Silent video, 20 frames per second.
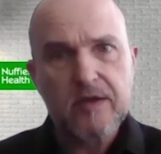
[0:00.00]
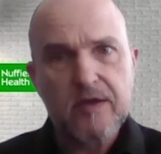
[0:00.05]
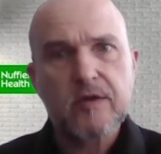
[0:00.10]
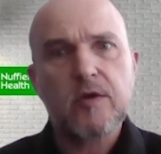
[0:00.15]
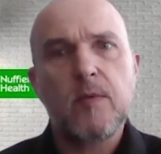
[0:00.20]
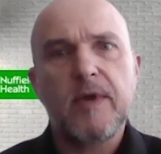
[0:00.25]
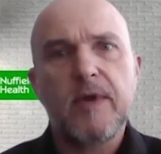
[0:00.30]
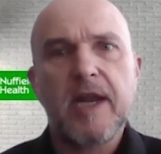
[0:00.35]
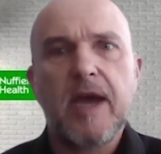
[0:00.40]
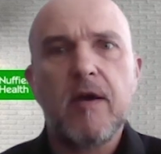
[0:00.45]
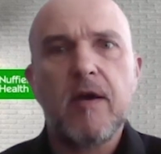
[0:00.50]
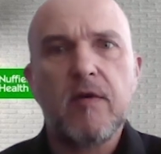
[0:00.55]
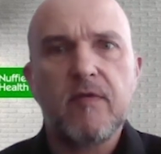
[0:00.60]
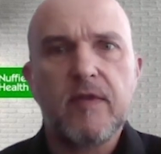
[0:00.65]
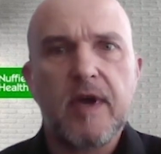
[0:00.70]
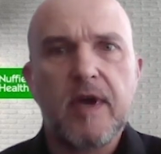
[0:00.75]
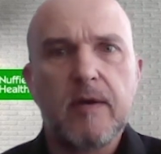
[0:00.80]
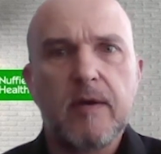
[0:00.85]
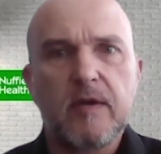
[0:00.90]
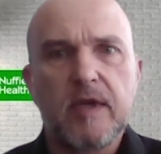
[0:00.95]
coming out of
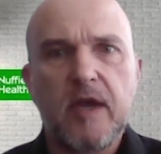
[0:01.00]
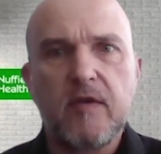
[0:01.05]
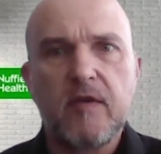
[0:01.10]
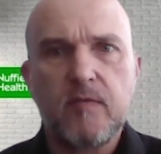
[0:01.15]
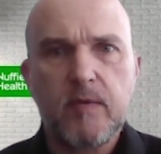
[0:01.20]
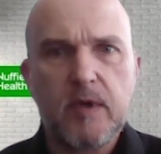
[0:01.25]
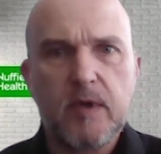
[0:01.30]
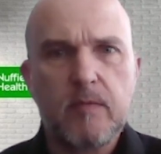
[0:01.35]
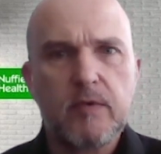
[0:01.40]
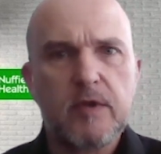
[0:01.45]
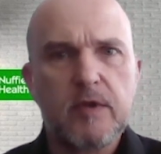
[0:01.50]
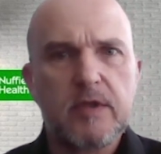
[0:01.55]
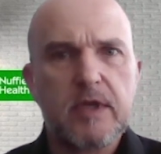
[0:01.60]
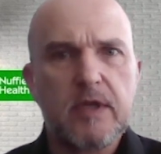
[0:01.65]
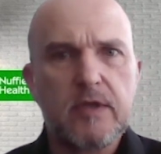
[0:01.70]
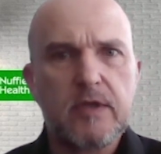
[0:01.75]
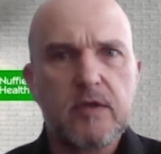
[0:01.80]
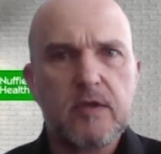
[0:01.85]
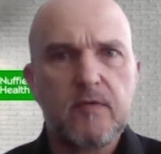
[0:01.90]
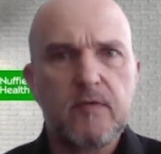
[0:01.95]
that gave people a
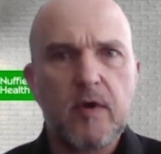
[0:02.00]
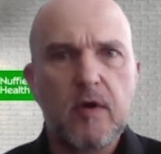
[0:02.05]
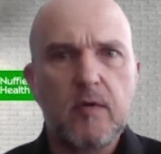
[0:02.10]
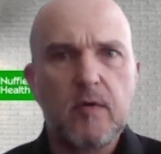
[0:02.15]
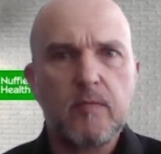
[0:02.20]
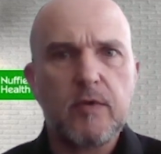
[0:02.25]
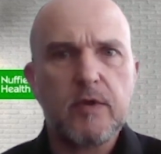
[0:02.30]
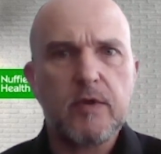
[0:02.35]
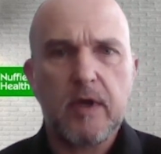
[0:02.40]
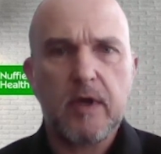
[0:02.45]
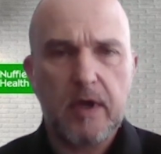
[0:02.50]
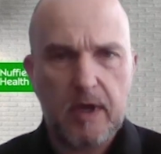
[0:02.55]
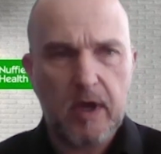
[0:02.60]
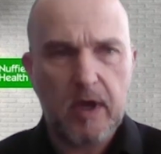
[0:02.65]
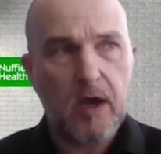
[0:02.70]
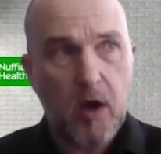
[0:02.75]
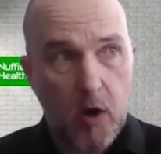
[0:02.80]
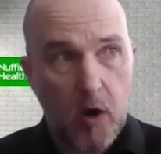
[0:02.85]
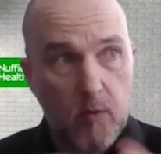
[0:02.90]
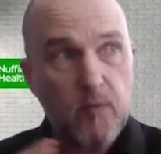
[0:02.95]
sense of
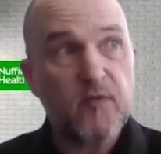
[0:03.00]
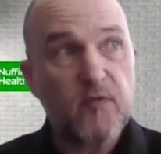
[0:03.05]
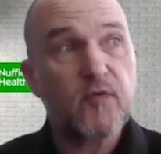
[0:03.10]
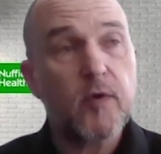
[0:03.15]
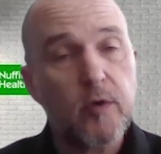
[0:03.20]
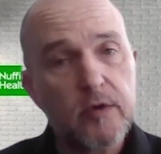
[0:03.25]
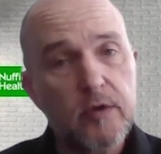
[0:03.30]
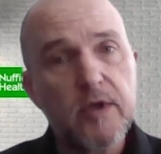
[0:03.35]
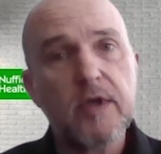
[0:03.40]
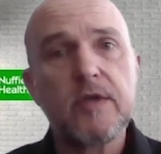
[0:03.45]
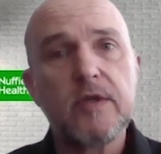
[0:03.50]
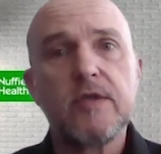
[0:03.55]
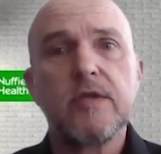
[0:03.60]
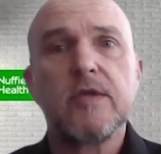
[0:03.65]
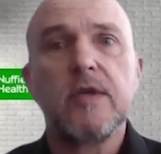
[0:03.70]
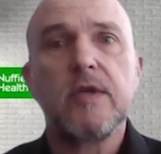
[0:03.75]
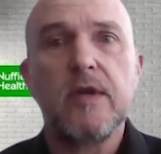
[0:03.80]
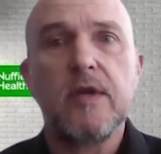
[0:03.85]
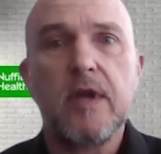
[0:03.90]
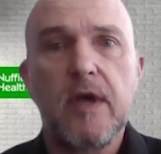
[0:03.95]
hopefulness
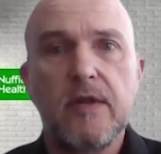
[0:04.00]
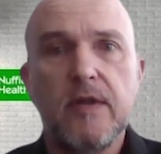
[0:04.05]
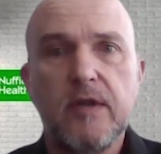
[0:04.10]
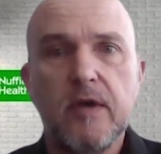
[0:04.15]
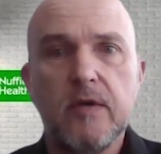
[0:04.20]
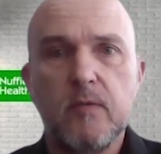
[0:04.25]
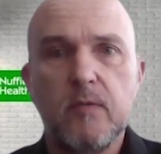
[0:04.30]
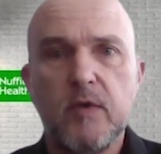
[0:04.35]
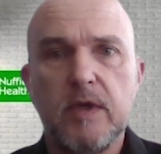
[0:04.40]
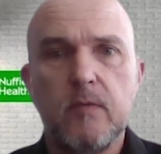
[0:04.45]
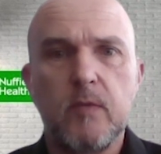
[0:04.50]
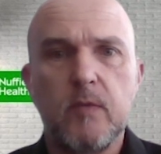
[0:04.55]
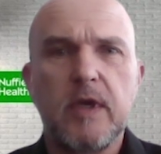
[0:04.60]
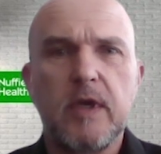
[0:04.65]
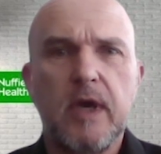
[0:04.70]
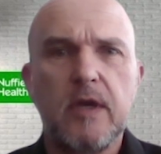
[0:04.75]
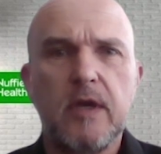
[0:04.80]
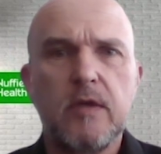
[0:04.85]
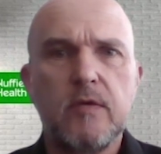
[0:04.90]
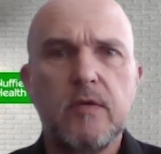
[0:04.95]
and that we
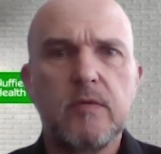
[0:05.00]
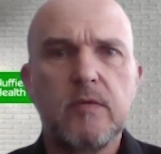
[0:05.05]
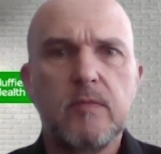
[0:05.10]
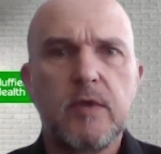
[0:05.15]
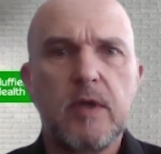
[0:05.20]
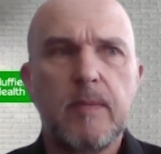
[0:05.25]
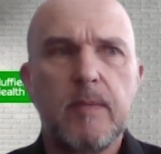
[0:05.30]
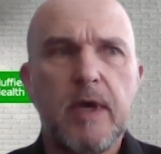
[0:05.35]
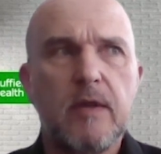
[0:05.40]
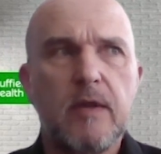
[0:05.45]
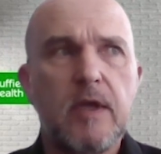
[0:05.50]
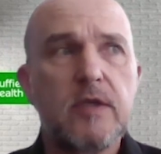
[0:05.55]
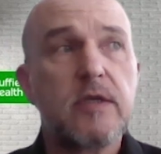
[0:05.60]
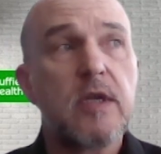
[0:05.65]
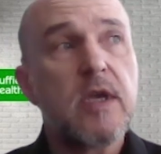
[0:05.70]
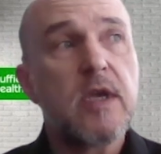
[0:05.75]
can do something about this.